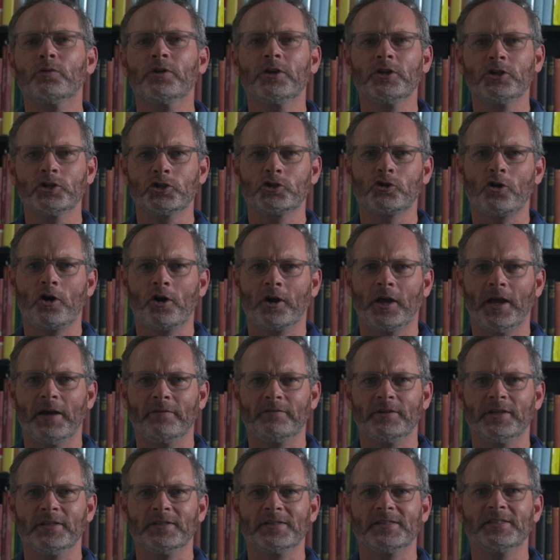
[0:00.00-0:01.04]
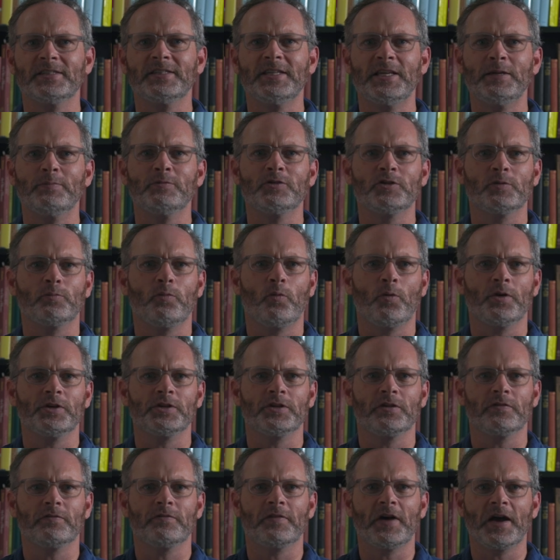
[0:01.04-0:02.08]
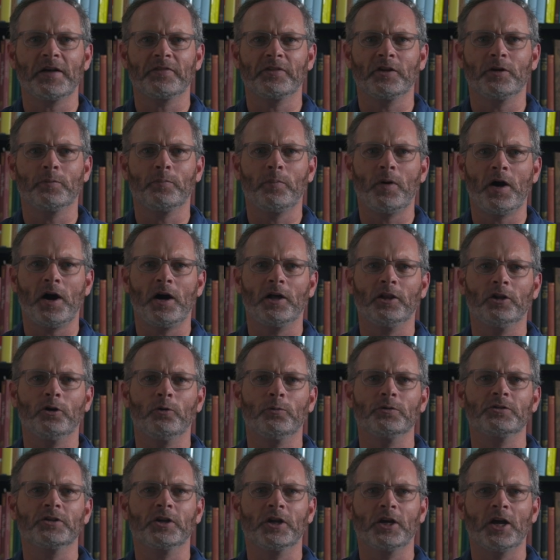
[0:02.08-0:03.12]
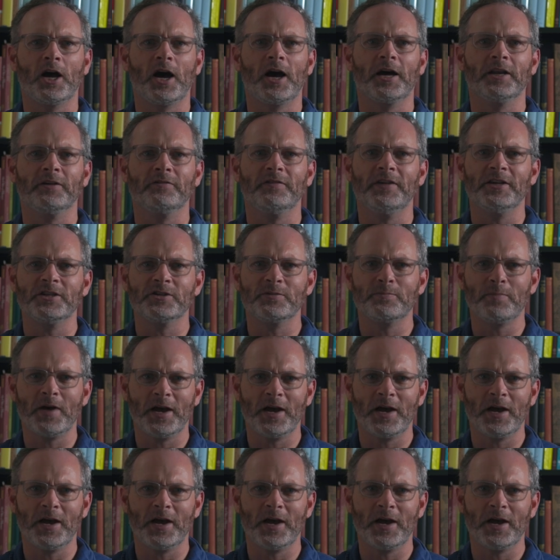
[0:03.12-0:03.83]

pretty strong evidence seems to point to the fact that Apollo was a god of Asia